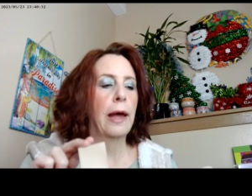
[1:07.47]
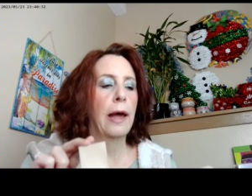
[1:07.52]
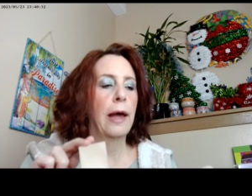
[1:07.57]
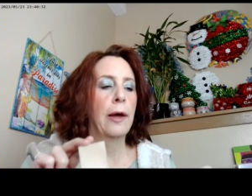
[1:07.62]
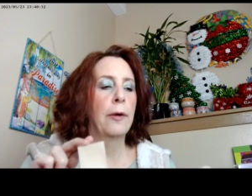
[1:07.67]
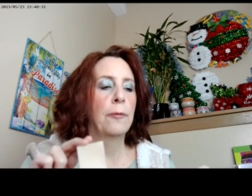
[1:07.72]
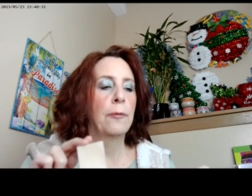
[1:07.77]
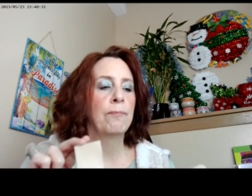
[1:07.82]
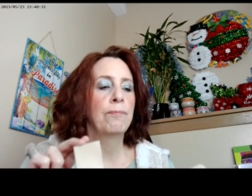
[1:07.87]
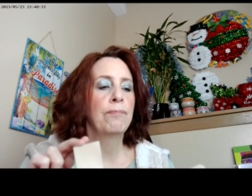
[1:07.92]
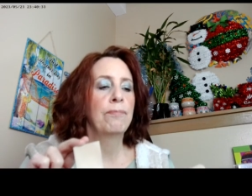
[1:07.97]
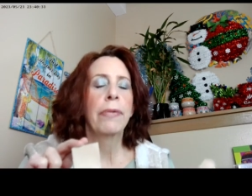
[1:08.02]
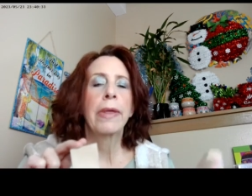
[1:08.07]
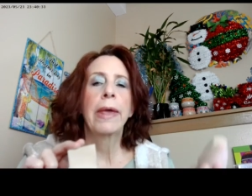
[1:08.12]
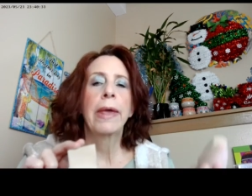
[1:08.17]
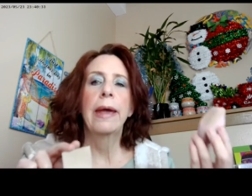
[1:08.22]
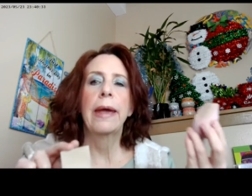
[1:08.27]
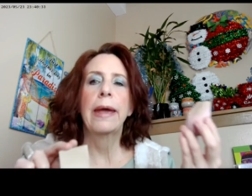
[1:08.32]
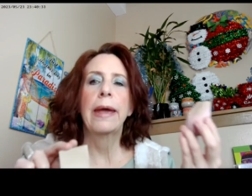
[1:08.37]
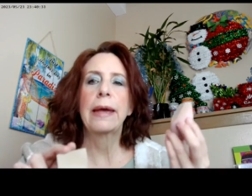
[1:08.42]
Um,
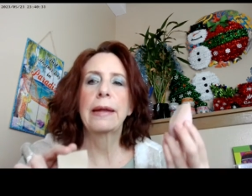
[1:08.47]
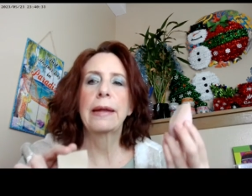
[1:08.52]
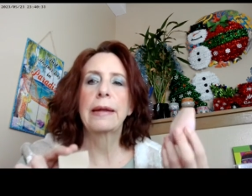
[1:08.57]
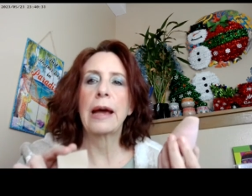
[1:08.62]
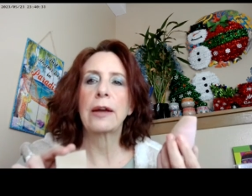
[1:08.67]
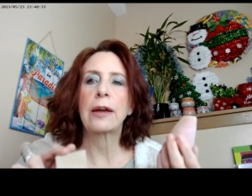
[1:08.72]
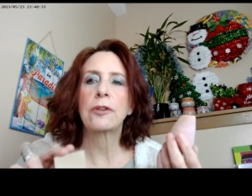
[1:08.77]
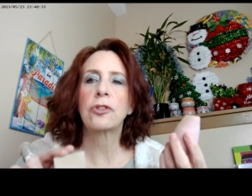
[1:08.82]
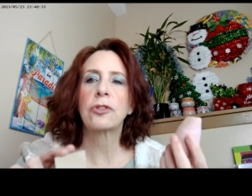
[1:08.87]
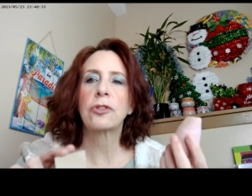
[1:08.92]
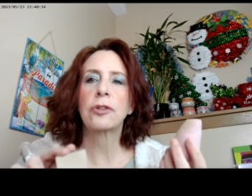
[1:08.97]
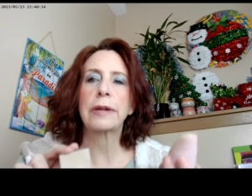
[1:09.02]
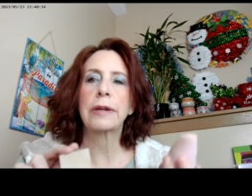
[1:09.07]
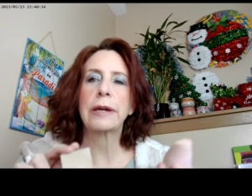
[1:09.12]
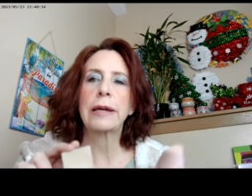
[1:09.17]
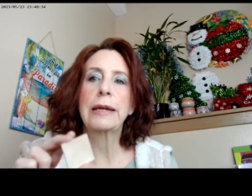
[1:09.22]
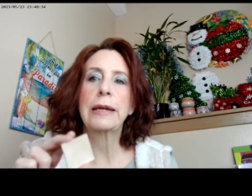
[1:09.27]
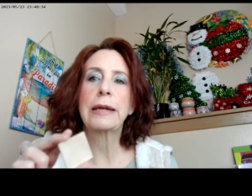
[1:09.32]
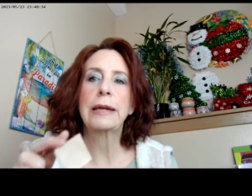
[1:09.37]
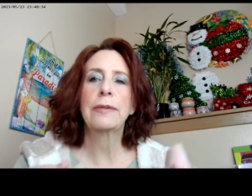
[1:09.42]
it
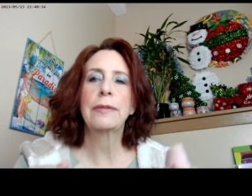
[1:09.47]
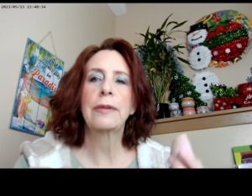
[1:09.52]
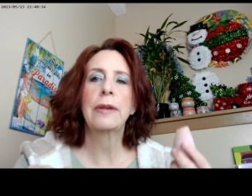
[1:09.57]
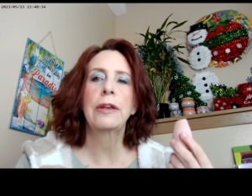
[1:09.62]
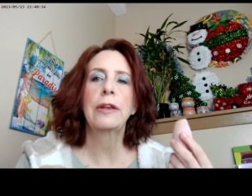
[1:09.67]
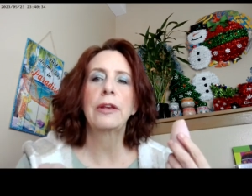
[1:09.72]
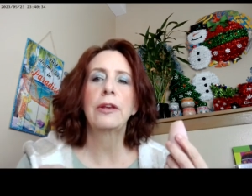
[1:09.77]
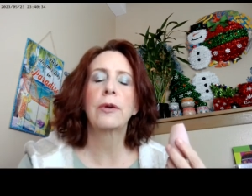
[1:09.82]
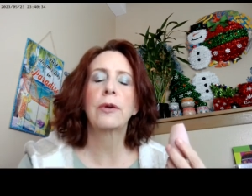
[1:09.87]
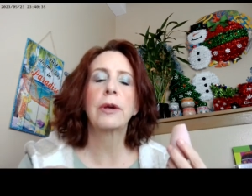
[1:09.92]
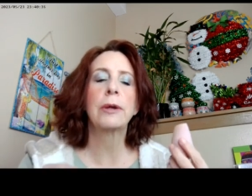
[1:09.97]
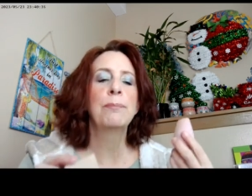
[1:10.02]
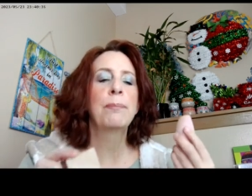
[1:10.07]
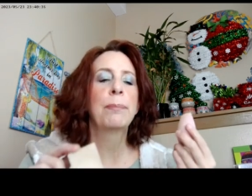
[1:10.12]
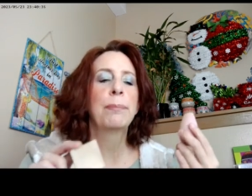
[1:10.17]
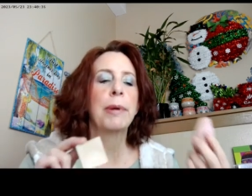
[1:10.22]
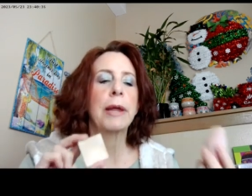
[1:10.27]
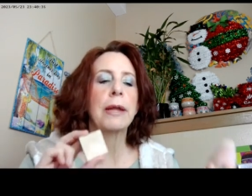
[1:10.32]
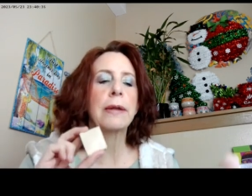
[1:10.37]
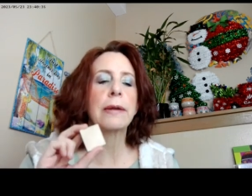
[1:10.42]
actually you can
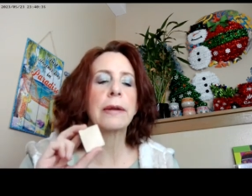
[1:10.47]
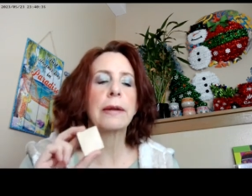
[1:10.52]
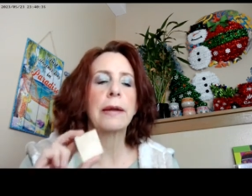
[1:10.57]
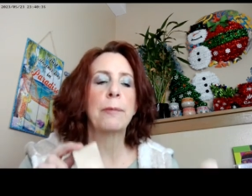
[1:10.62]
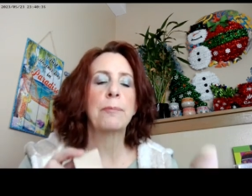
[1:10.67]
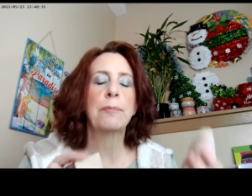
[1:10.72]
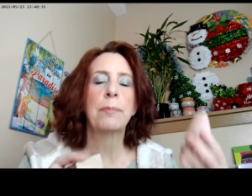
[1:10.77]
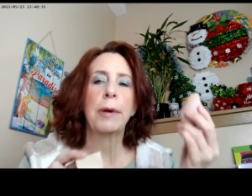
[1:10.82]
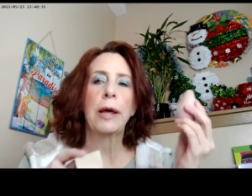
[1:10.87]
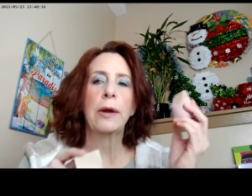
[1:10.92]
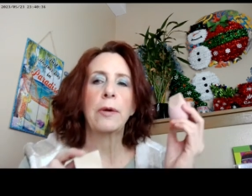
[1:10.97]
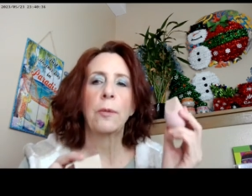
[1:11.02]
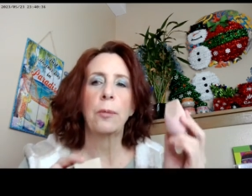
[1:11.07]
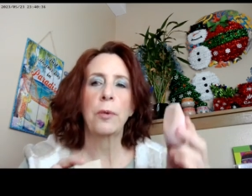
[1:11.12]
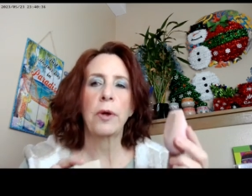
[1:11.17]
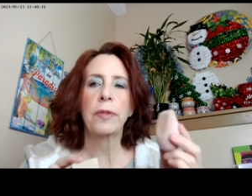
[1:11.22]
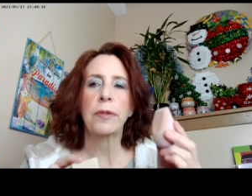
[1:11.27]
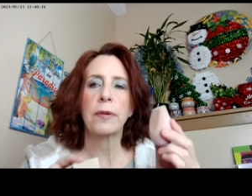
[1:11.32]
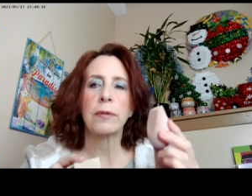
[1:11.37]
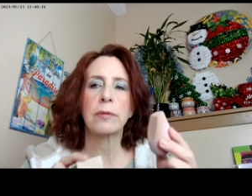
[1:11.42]
build it up better
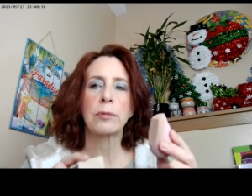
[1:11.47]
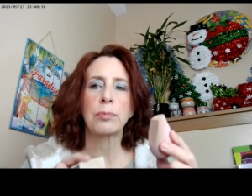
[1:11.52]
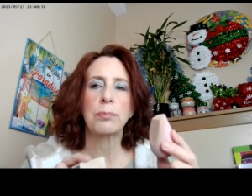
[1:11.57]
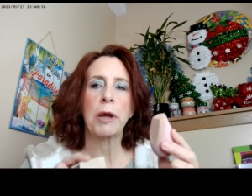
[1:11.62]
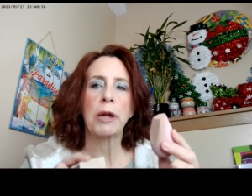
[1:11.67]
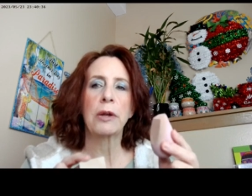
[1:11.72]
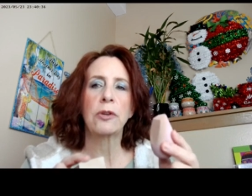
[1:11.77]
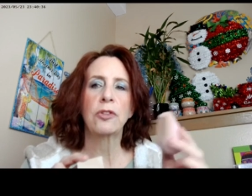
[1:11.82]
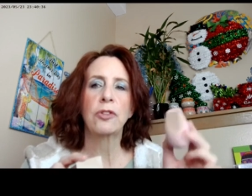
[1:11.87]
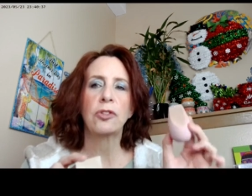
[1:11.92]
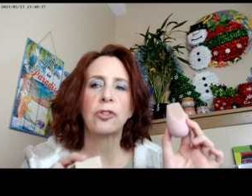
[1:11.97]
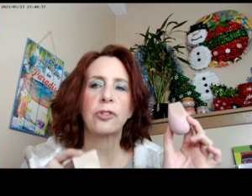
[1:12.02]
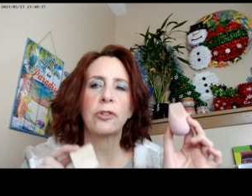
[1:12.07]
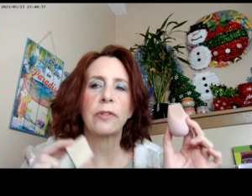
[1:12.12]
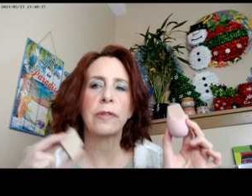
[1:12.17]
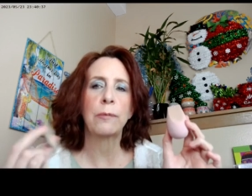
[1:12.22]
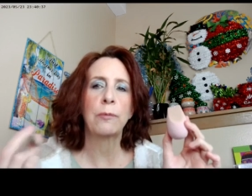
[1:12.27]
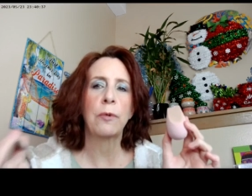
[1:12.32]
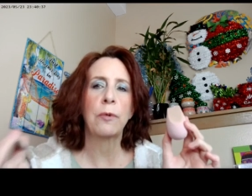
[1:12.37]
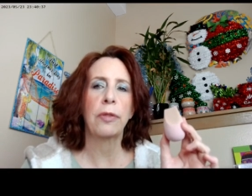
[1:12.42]
with a
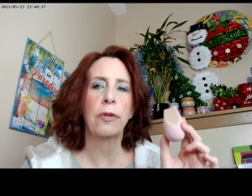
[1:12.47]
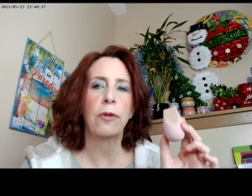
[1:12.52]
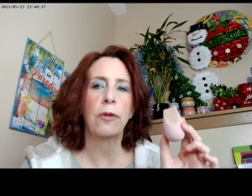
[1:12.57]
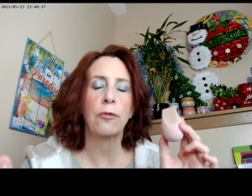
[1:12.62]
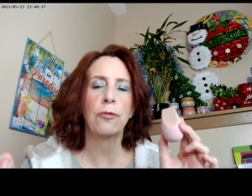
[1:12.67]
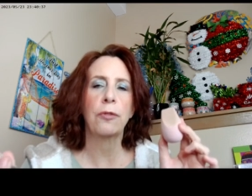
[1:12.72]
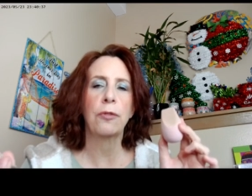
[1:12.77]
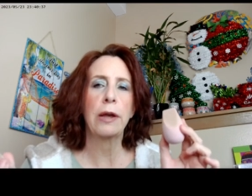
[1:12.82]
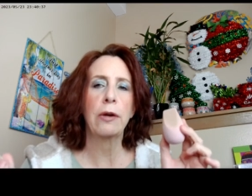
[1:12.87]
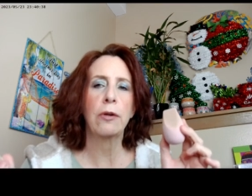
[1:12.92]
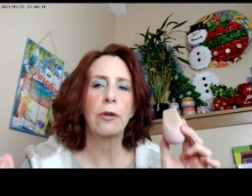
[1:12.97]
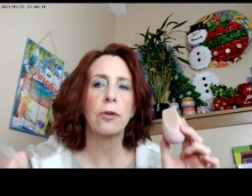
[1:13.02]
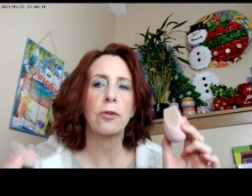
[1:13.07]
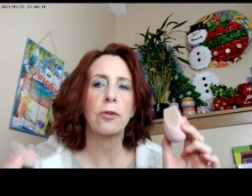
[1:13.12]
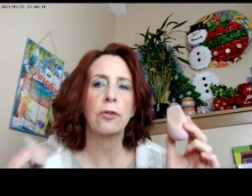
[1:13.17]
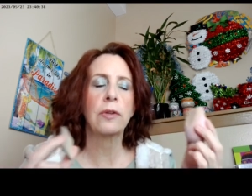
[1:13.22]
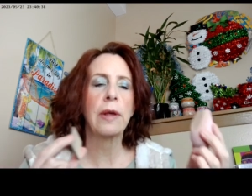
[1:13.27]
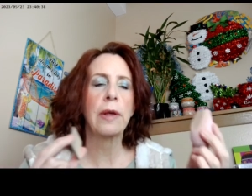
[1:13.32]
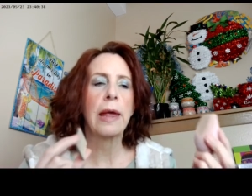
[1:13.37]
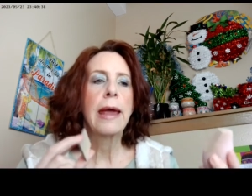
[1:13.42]
sponge than with your
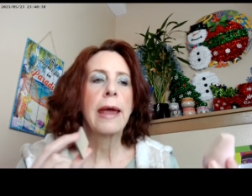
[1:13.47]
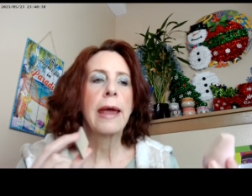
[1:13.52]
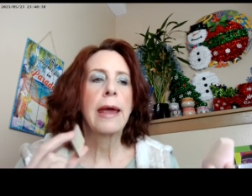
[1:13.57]
fingers,